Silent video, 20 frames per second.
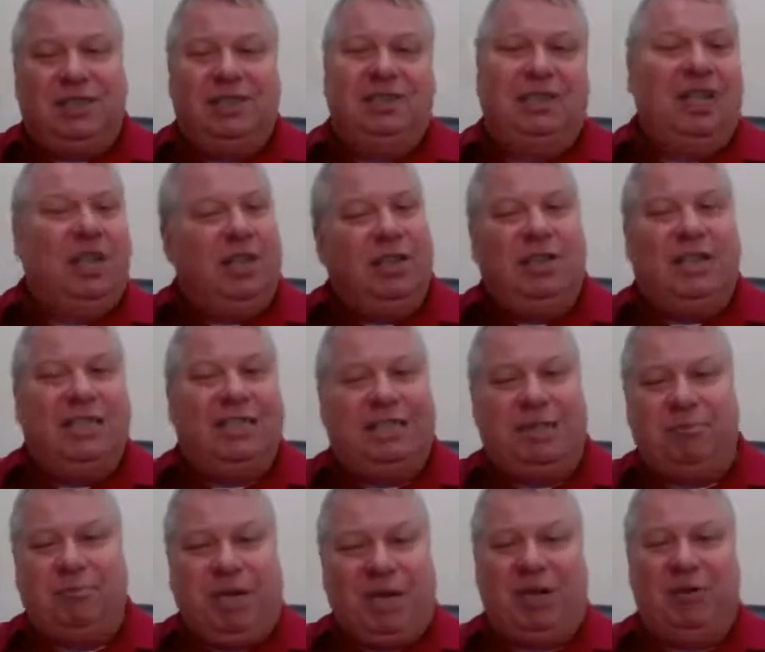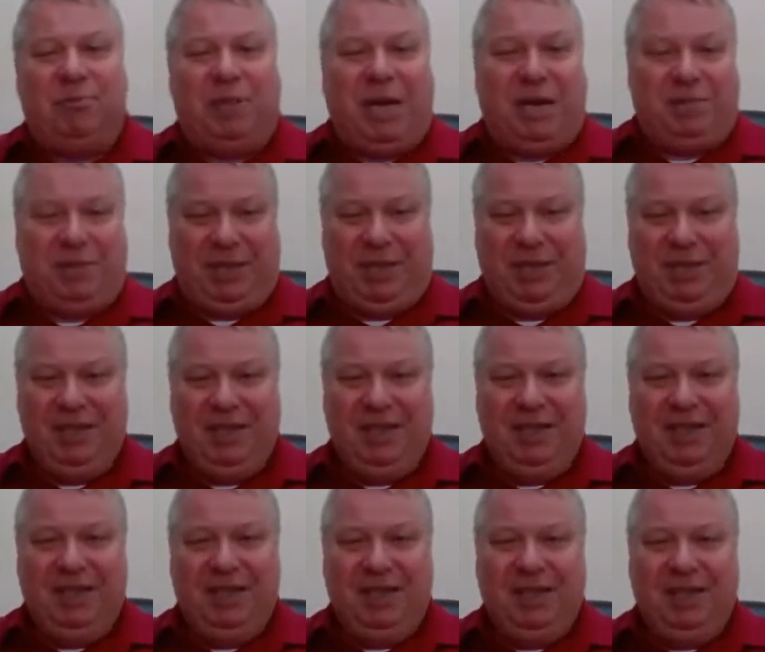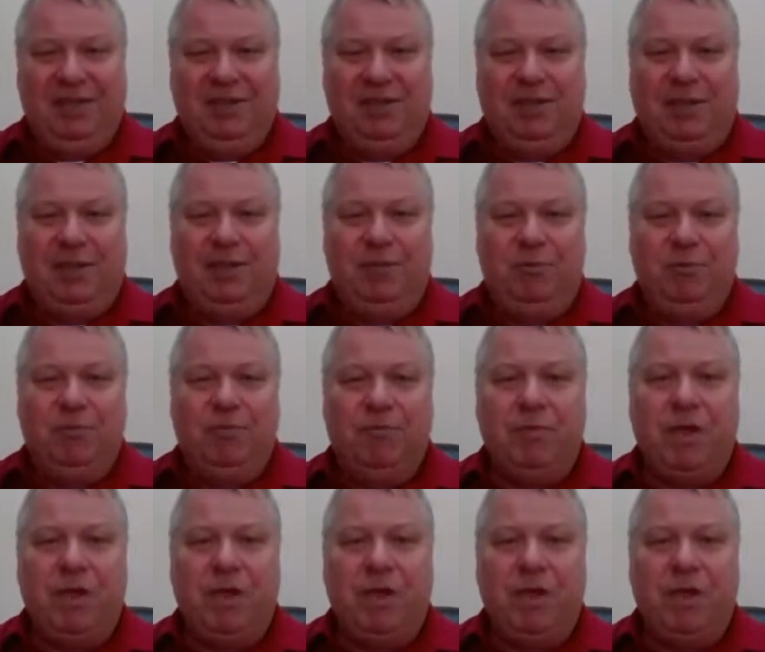is going to disappear maybe, right?